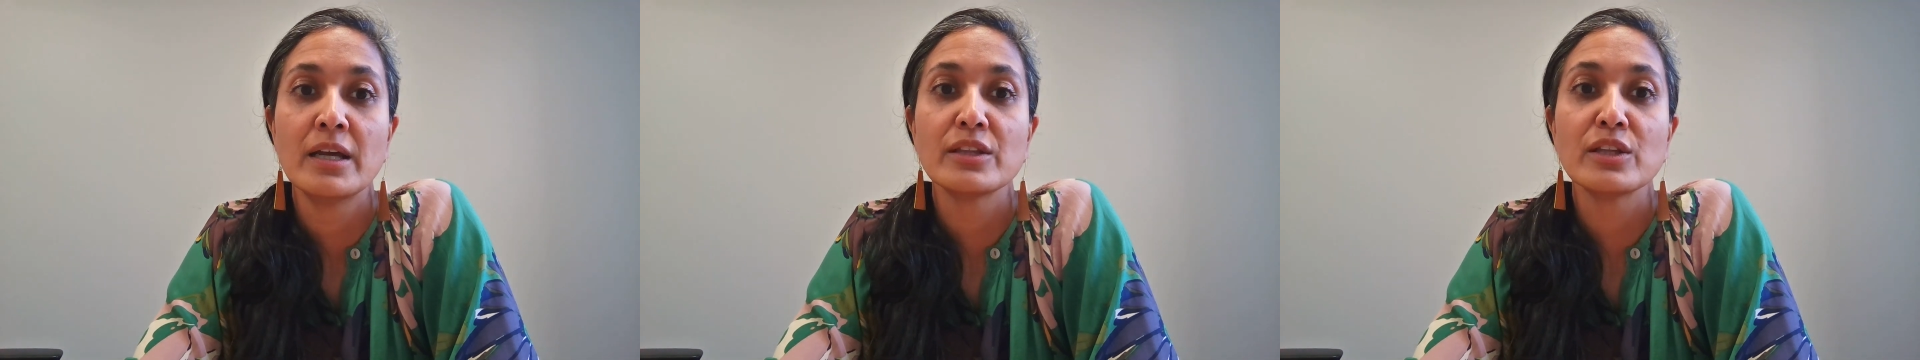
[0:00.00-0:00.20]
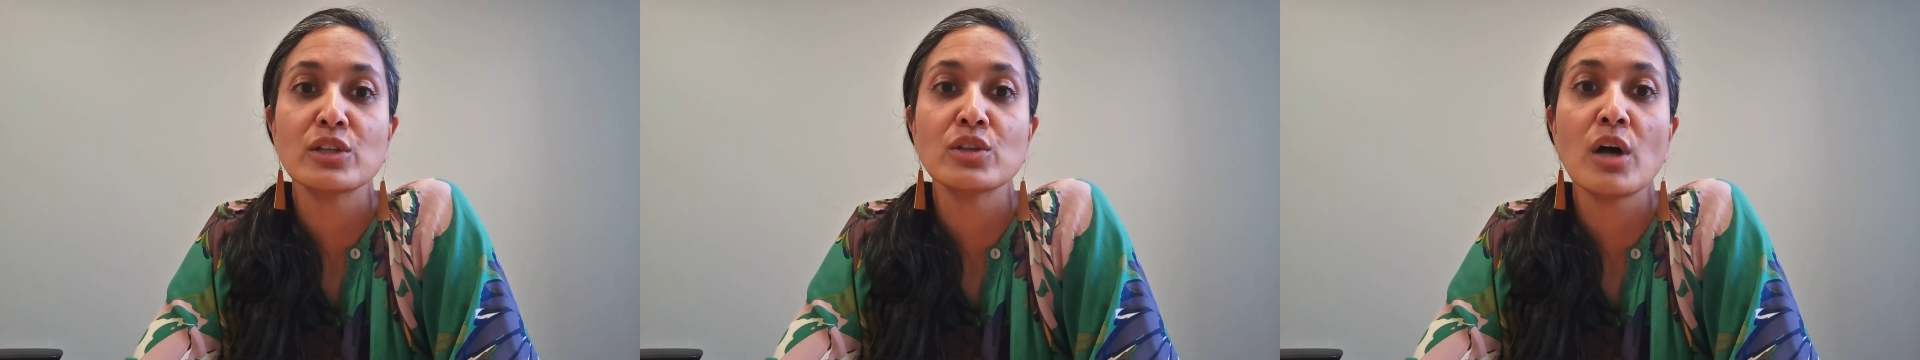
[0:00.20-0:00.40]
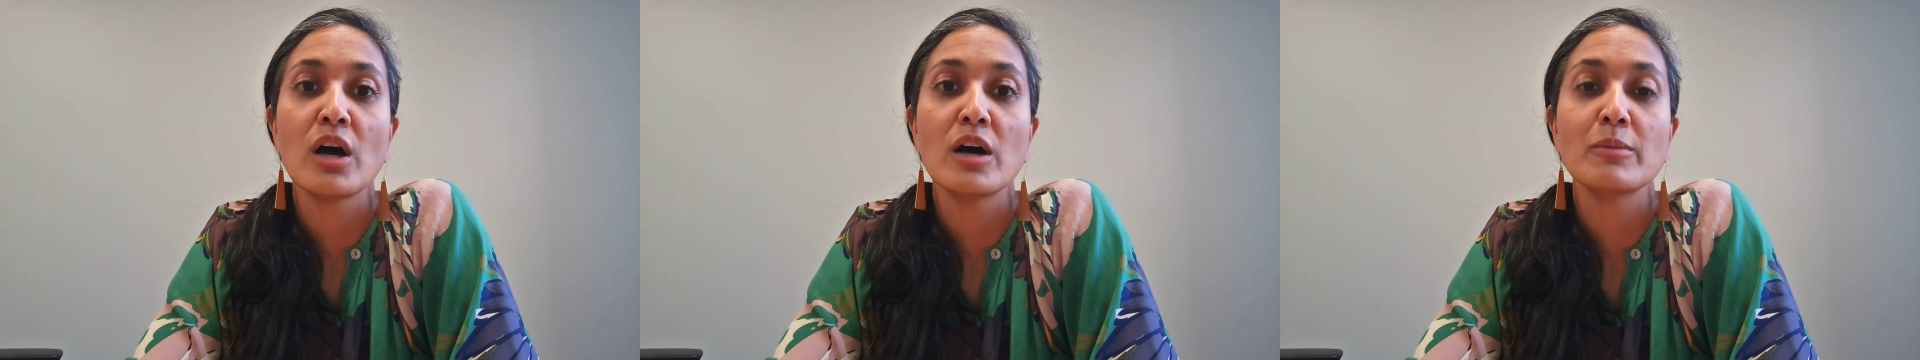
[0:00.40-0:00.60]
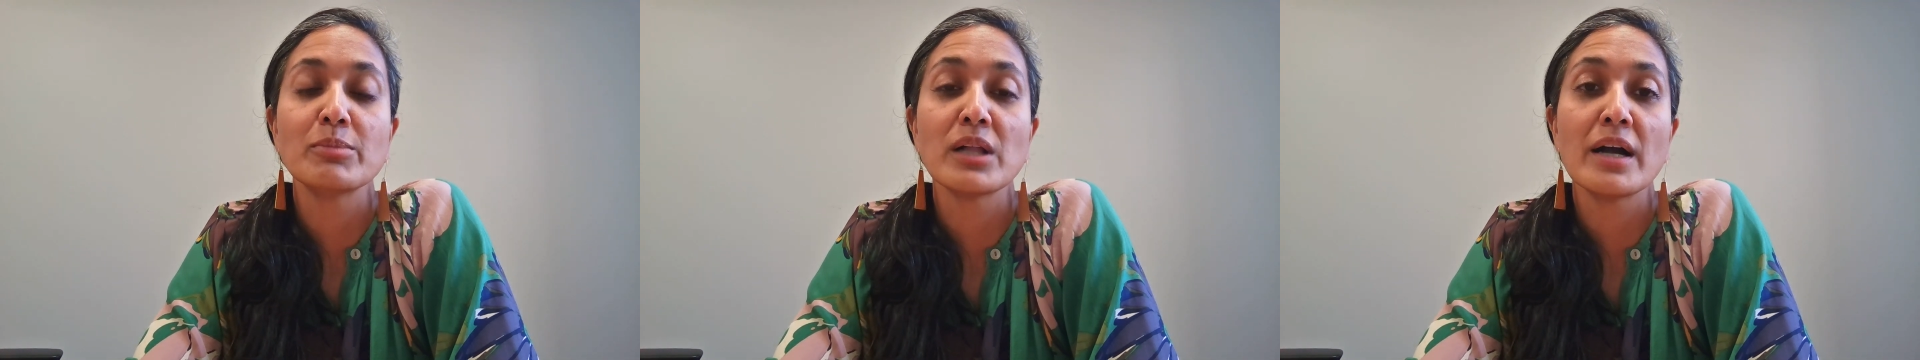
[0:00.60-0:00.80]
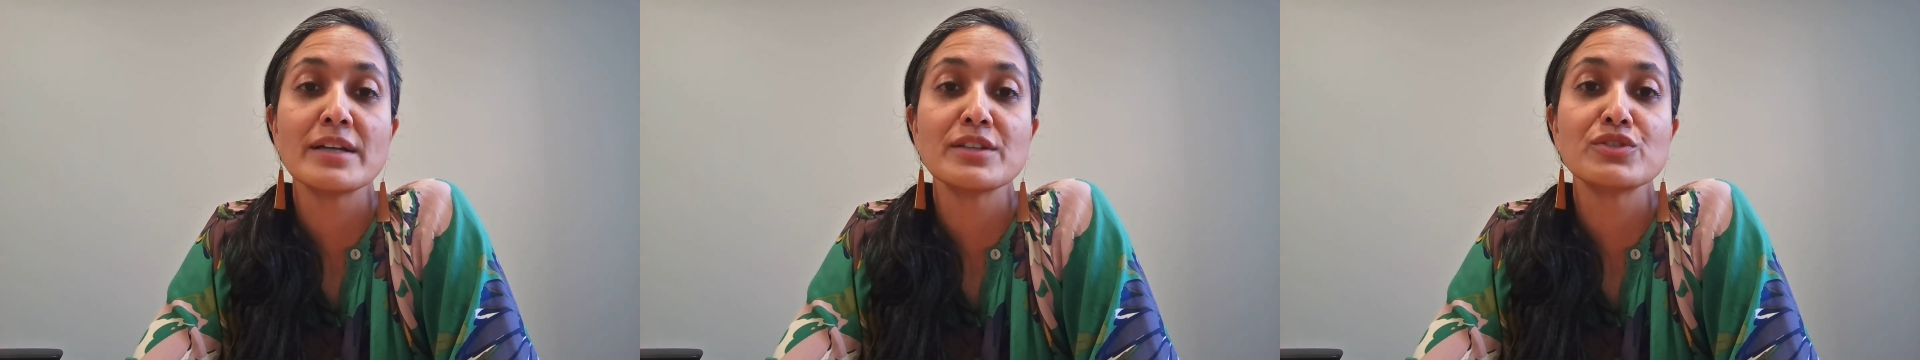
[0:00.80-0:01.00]
The law
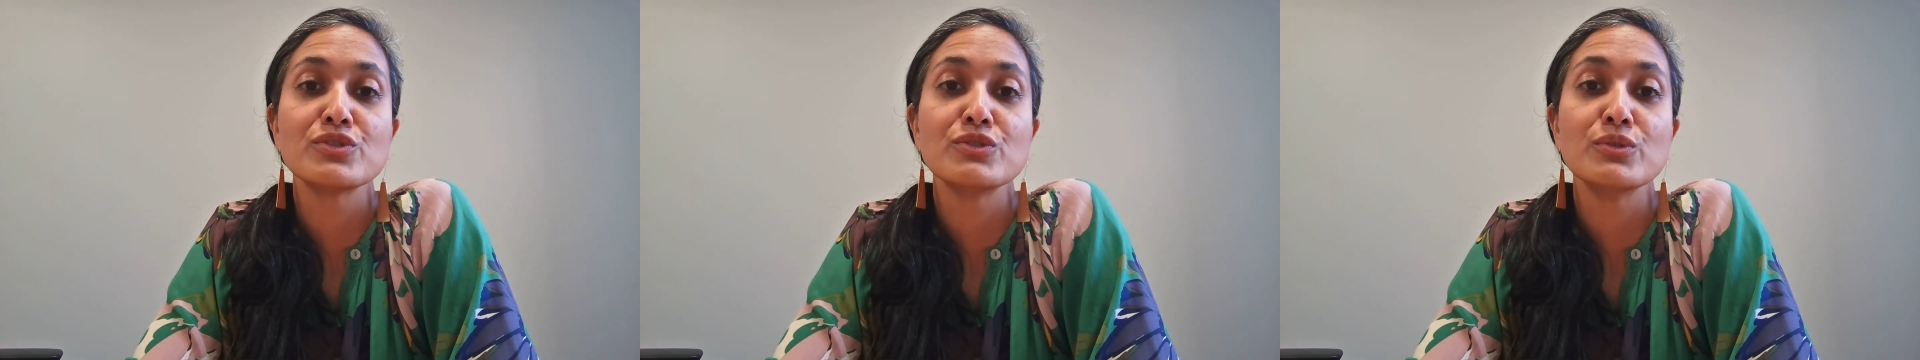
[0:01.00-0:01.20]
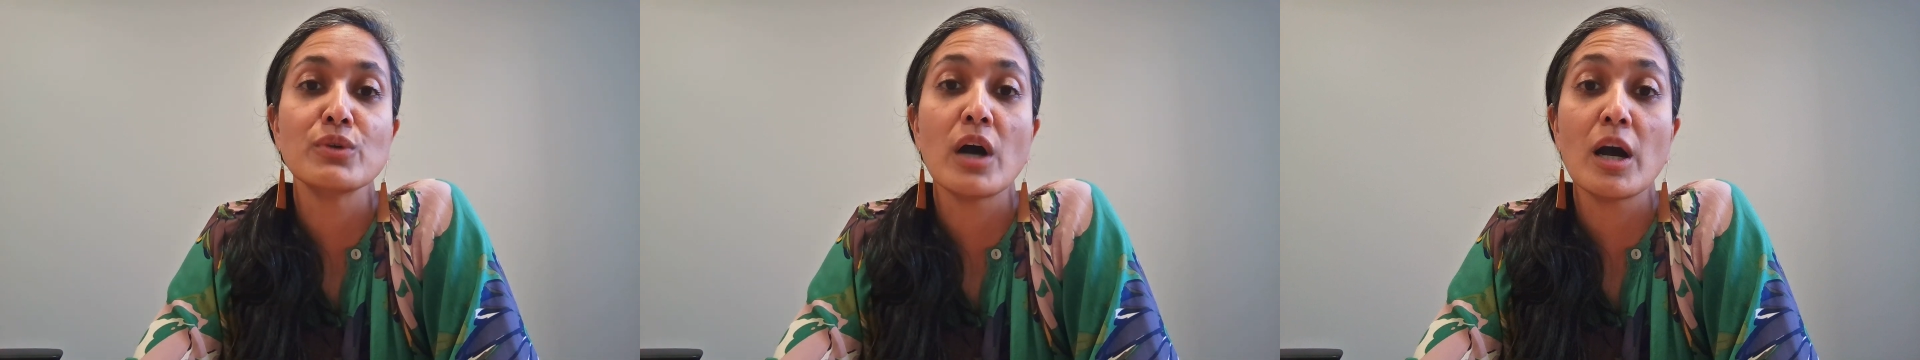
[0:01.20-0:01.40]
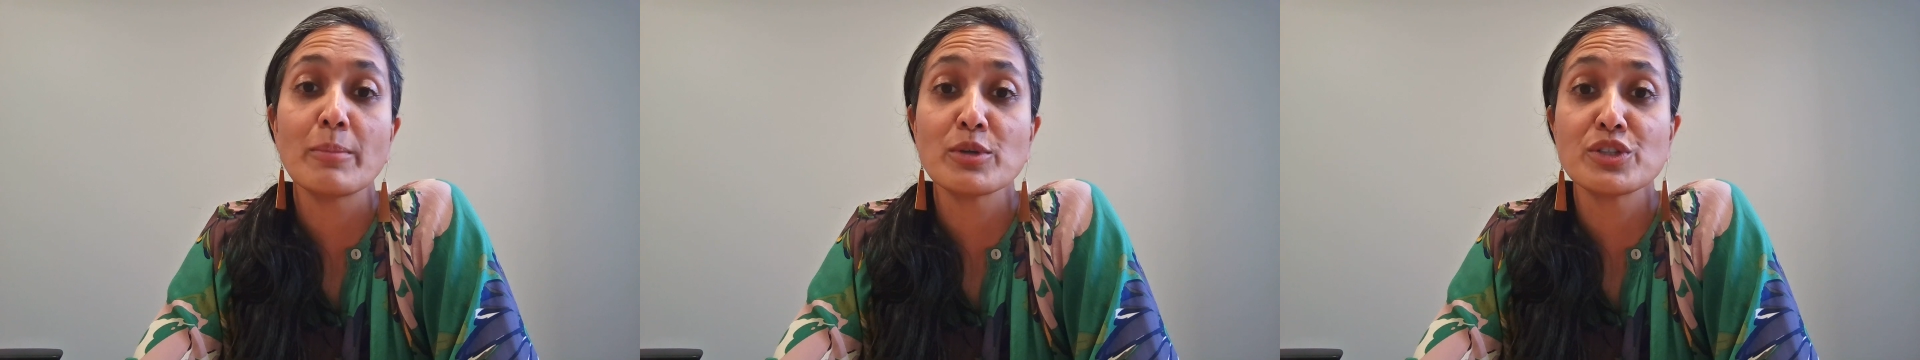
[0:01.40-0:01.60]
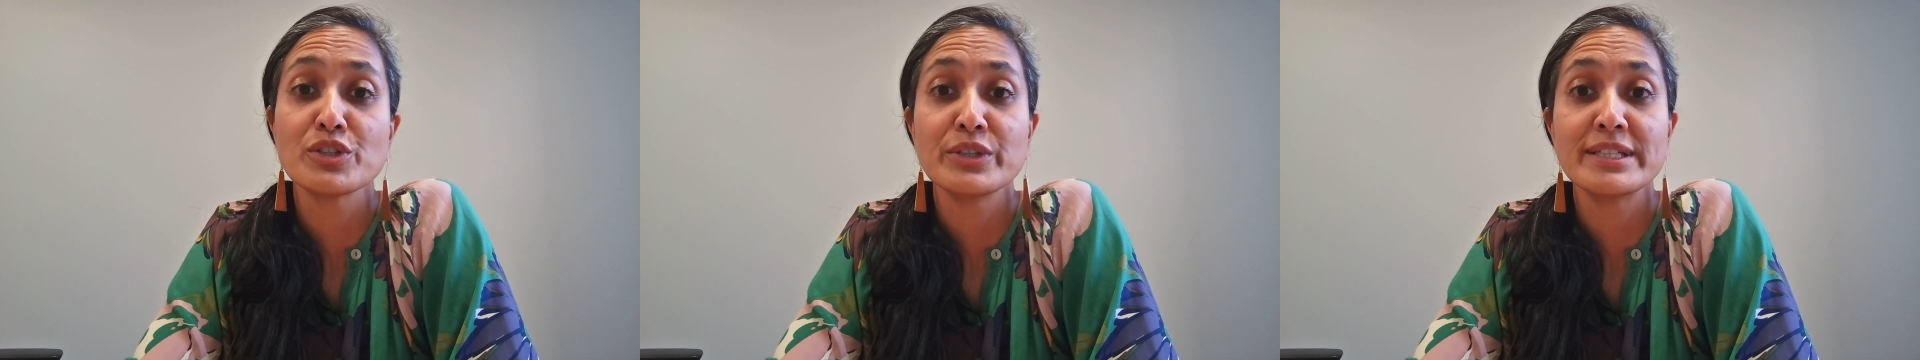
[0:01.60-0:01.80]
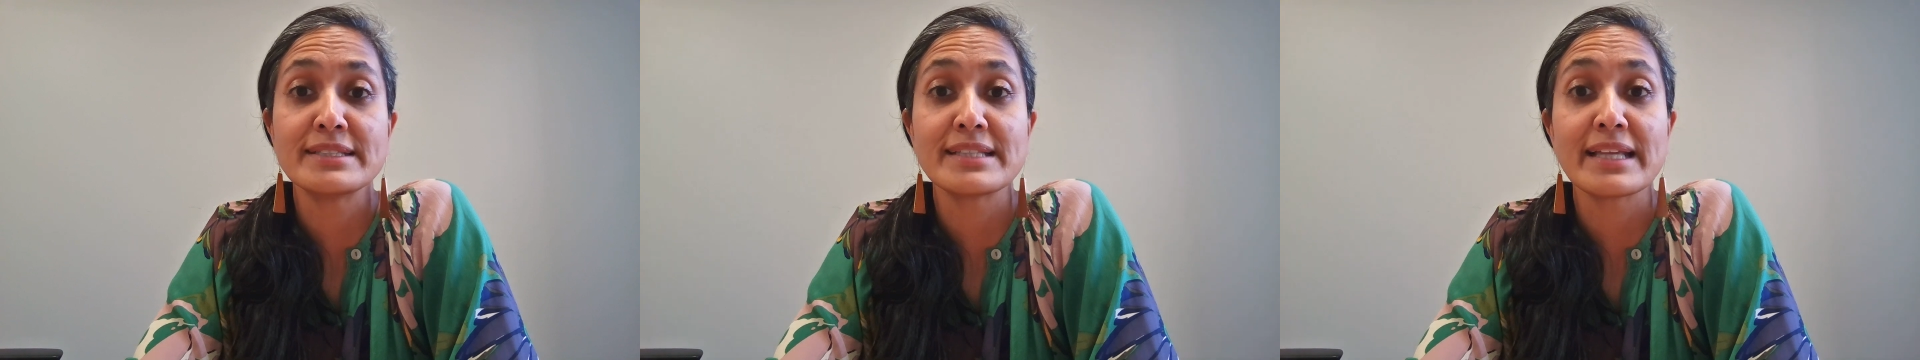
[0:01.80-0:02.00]
applies to
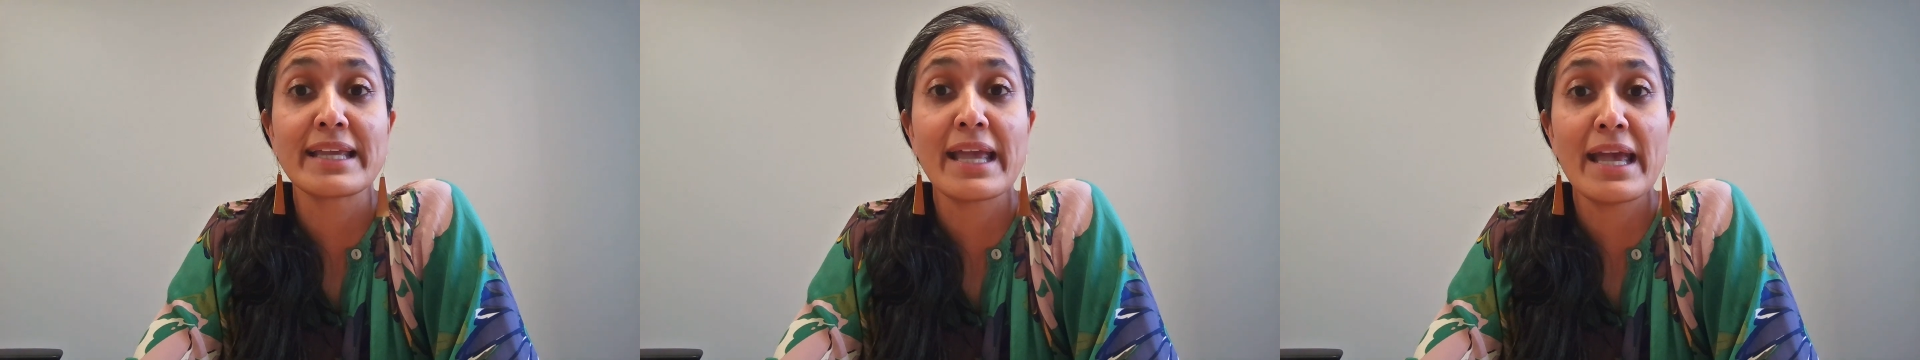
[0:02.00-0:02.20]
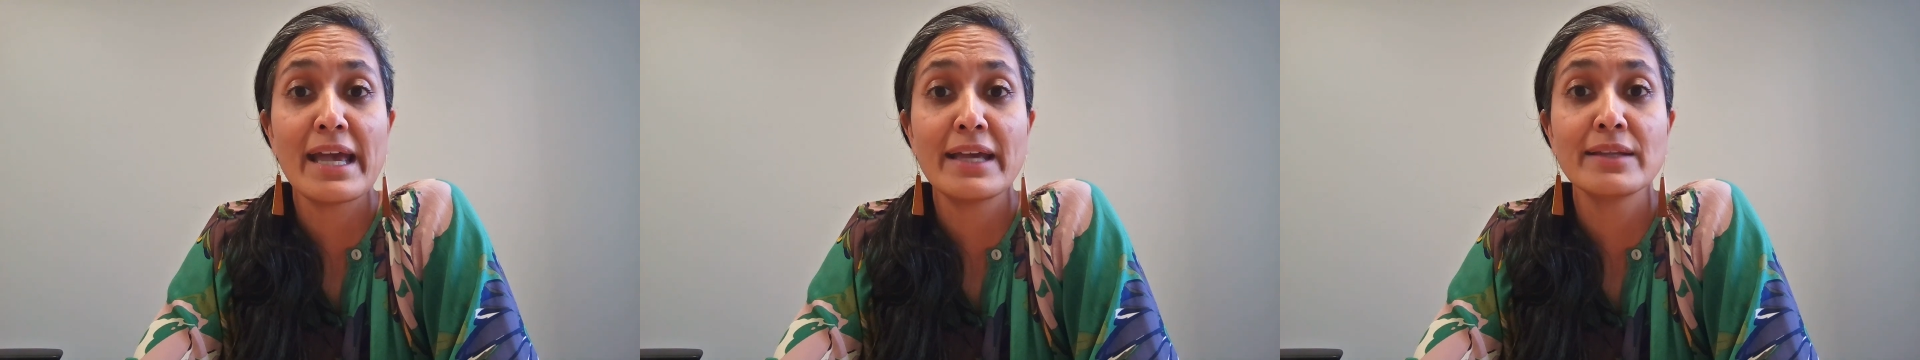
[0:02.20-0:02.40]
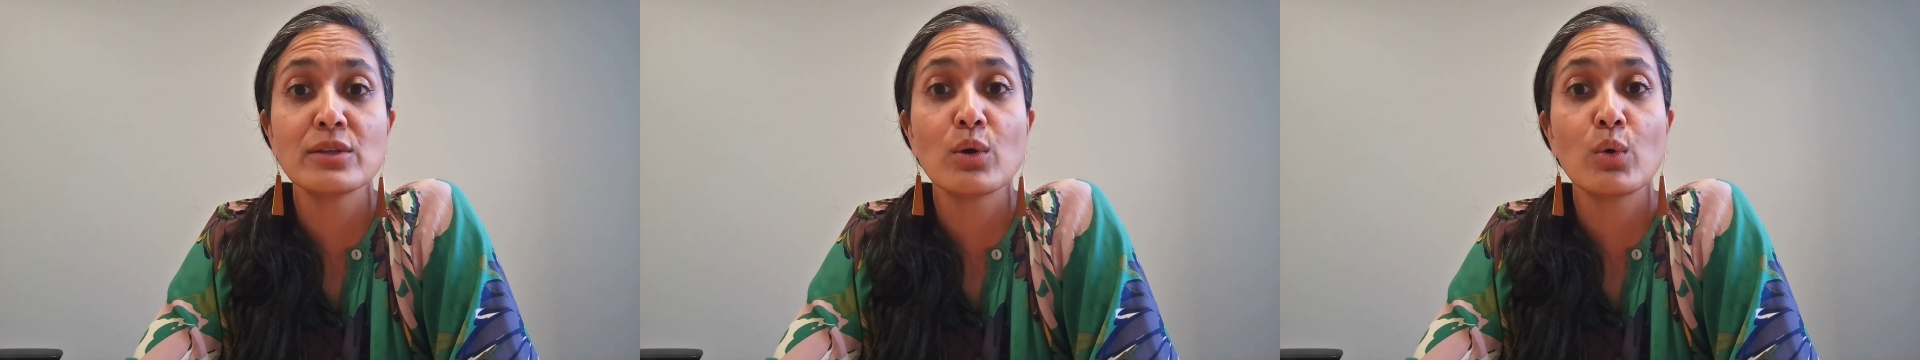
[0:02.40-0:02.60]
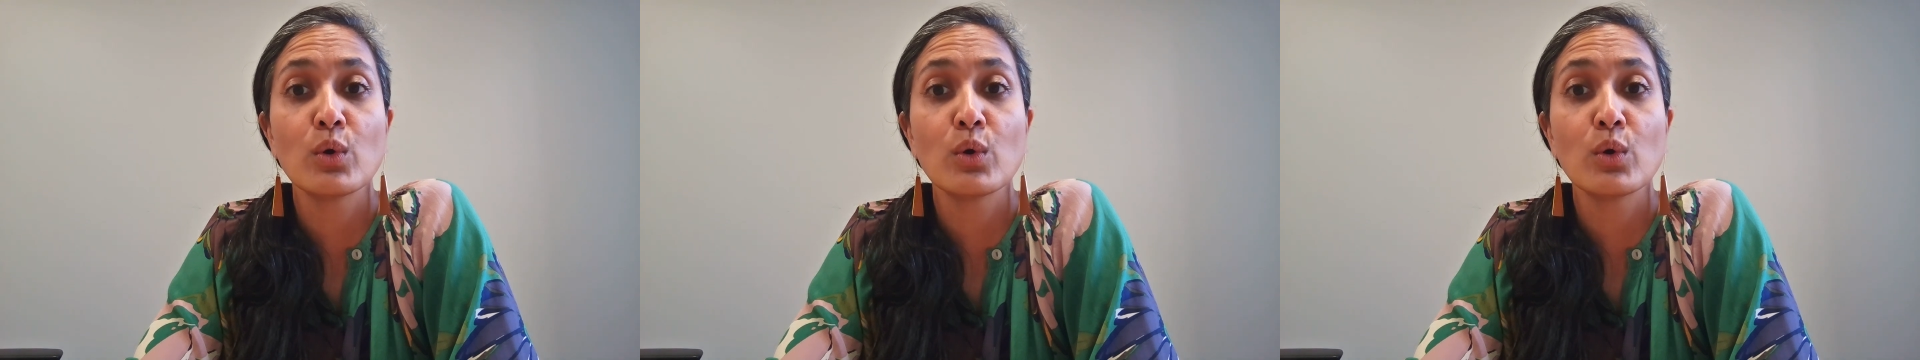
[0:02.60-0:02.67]
opportunities that can